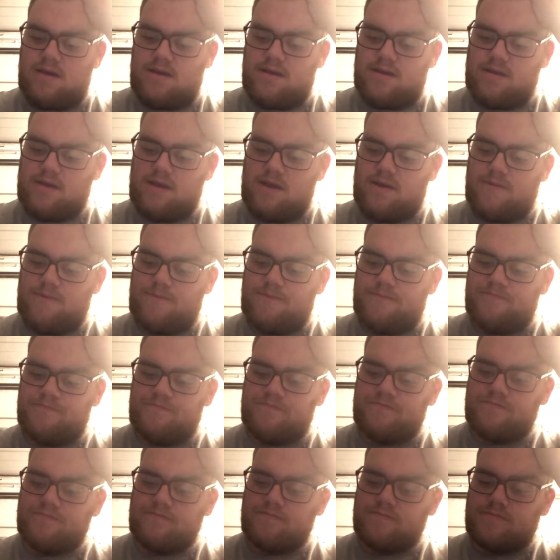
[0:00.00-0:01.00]
So,
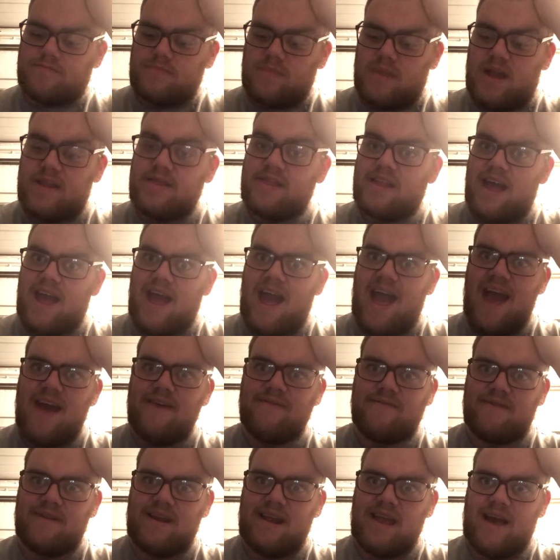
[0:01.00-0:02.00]
and they're
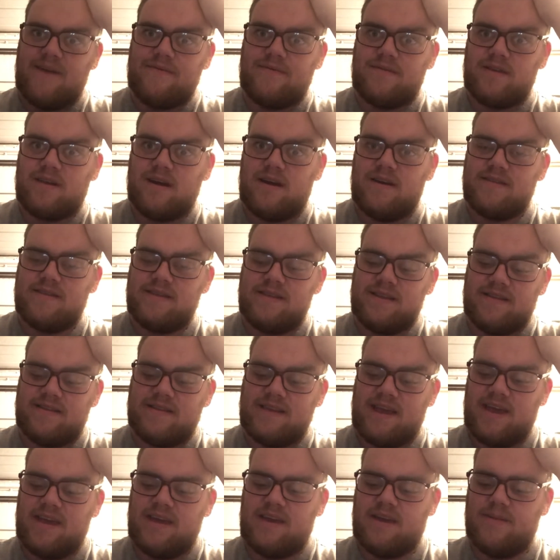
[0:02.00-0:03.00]
heavily advertising this
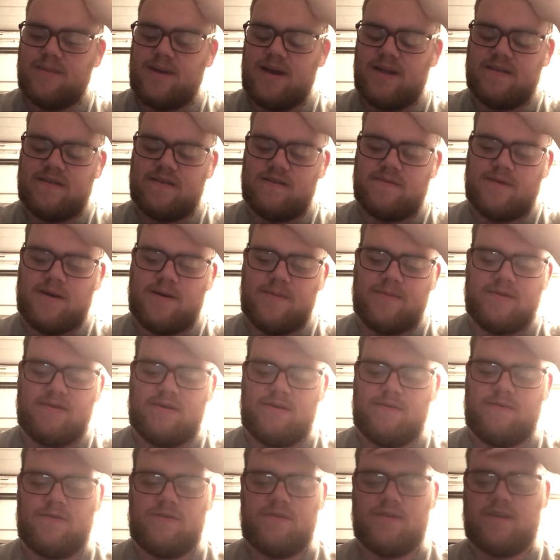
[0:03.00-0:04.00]
Taker match as well
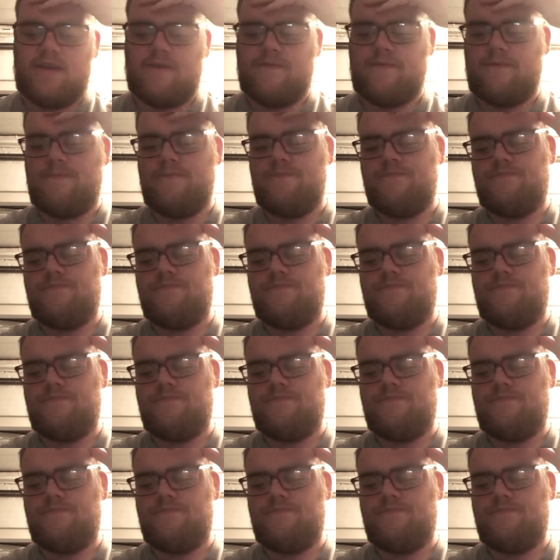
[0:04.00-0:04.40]
between Rusev,